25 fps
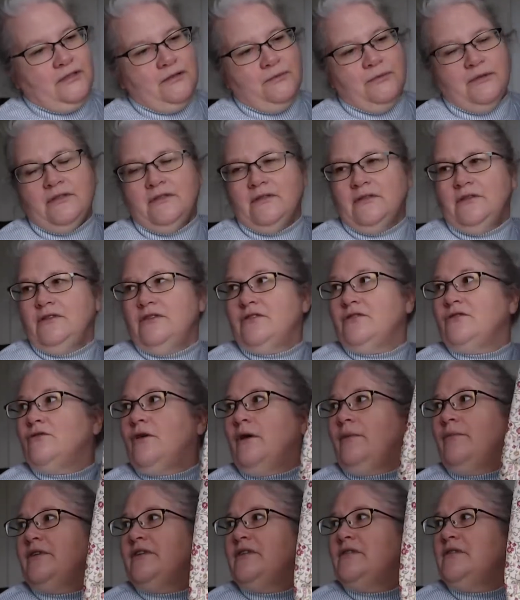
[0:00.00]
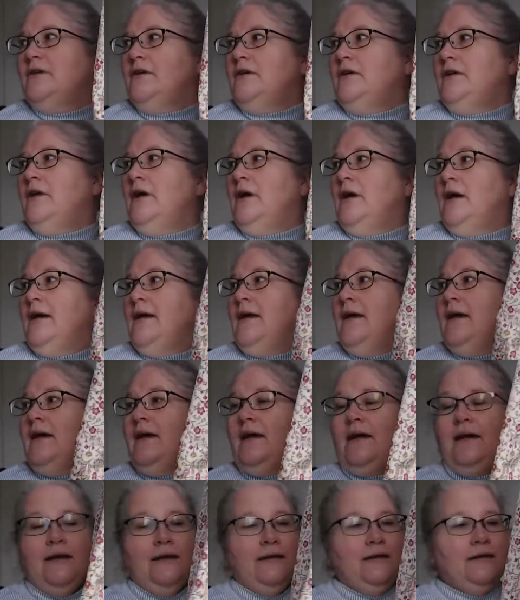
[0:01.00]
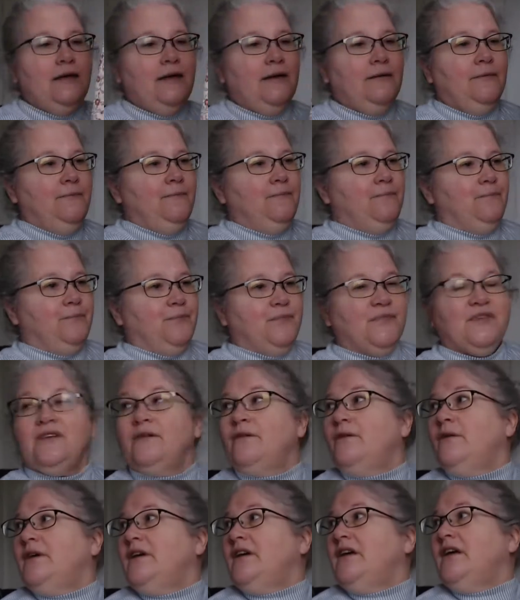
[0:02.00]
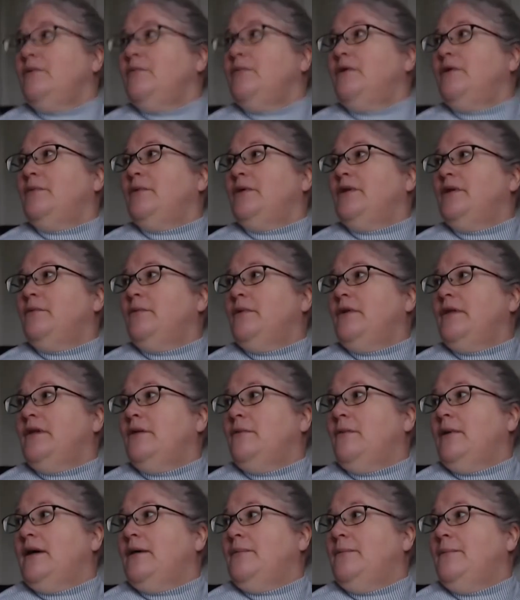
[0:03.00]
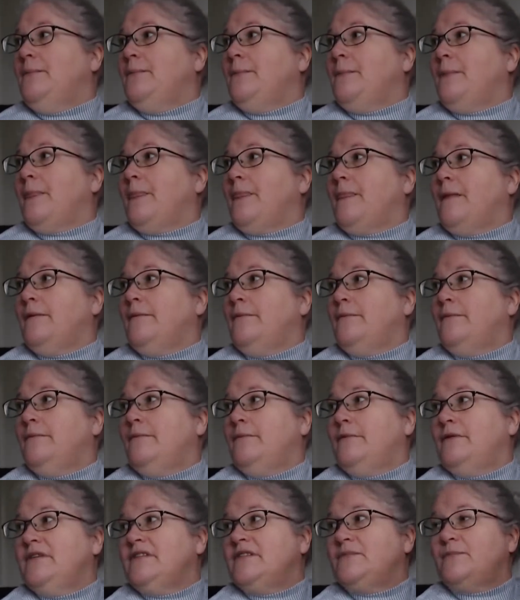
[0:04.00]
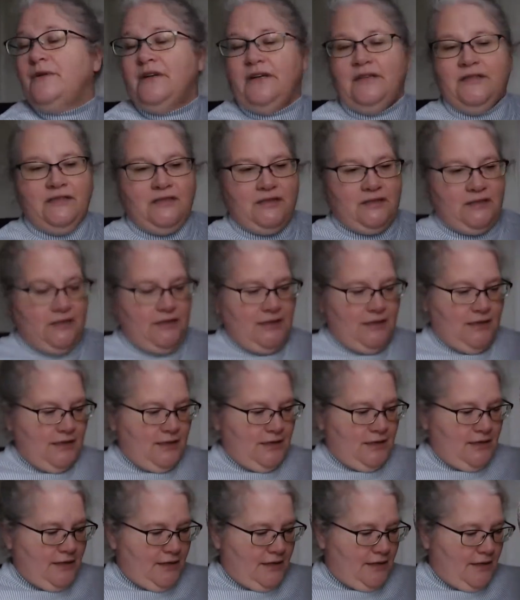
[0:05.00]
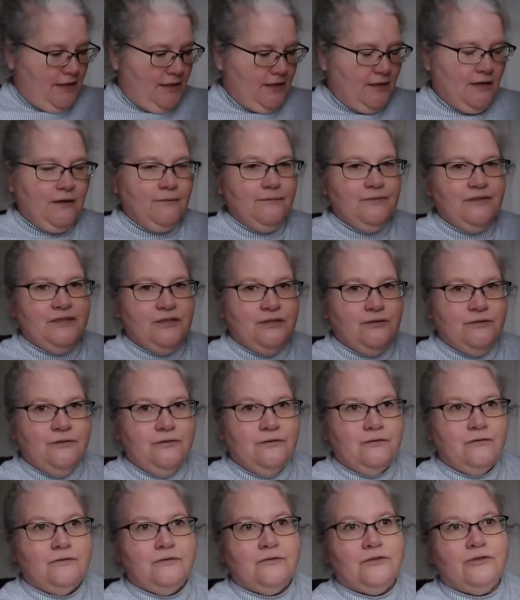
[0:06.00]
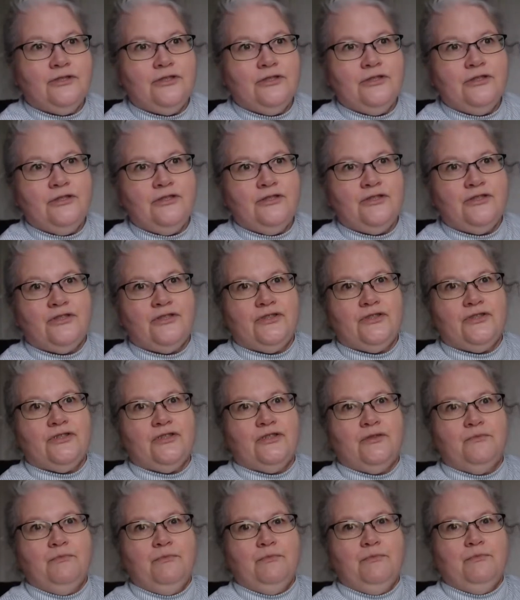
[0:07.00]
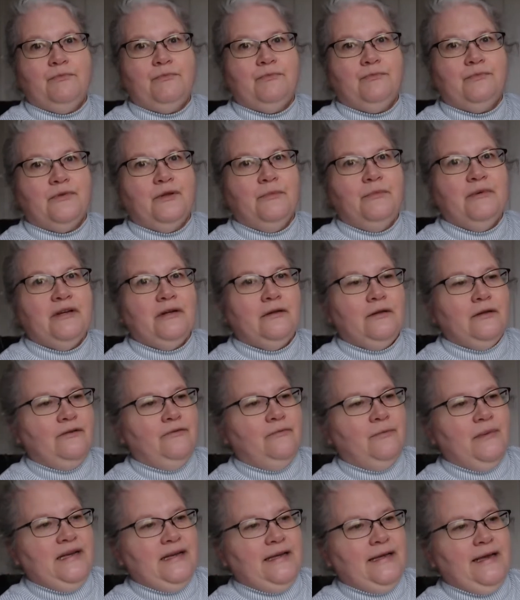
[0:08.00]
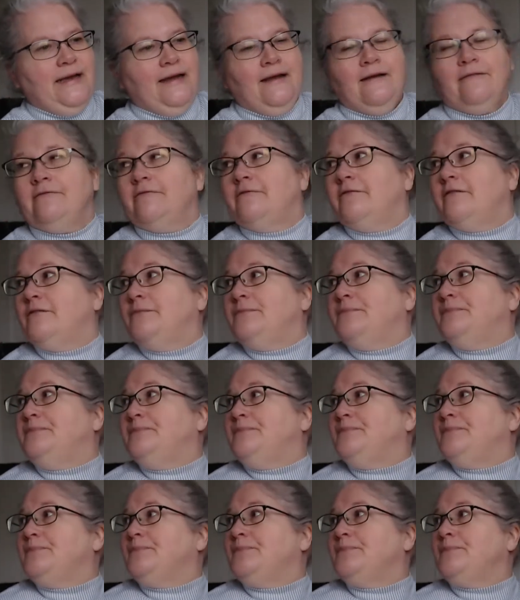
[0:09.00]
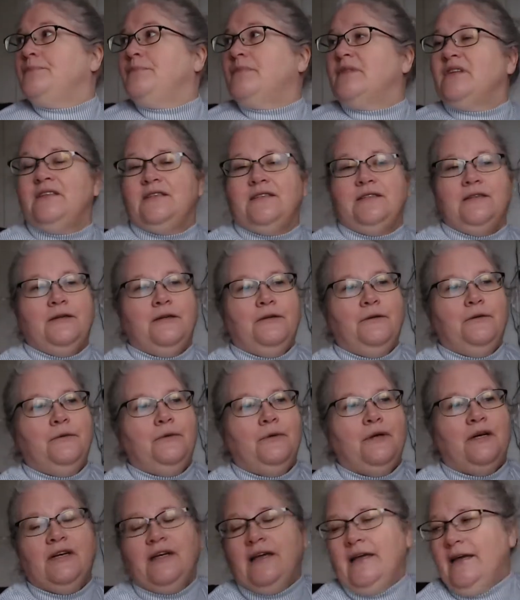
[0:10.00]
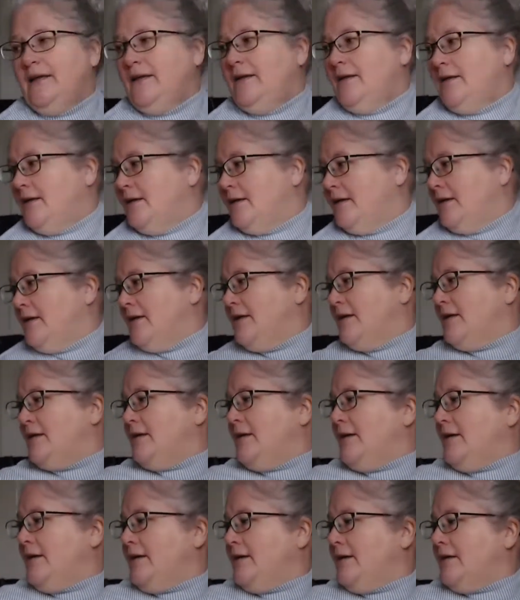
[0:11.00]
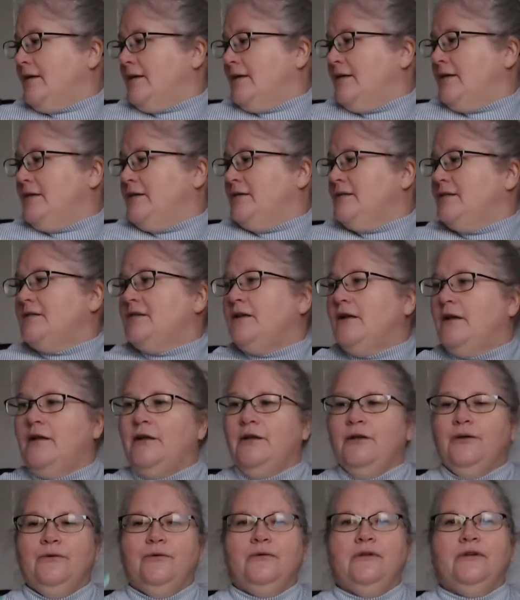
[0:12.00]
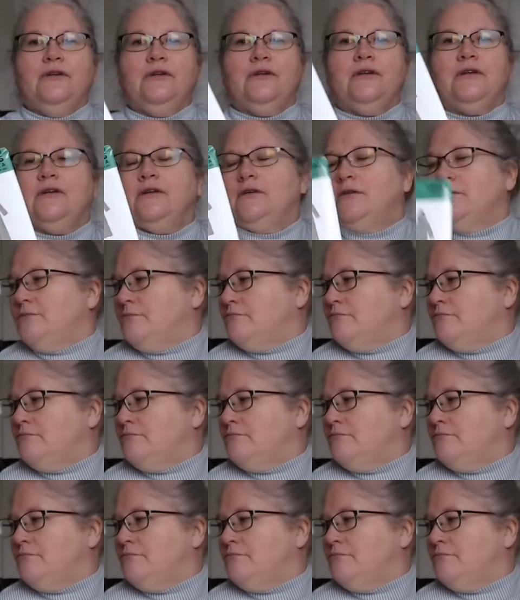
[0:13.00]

because I just dropped this on. And yeah, so it came out really, really well. I'm really surprised. It comes to just the middle of my calf. So again, that is a New Look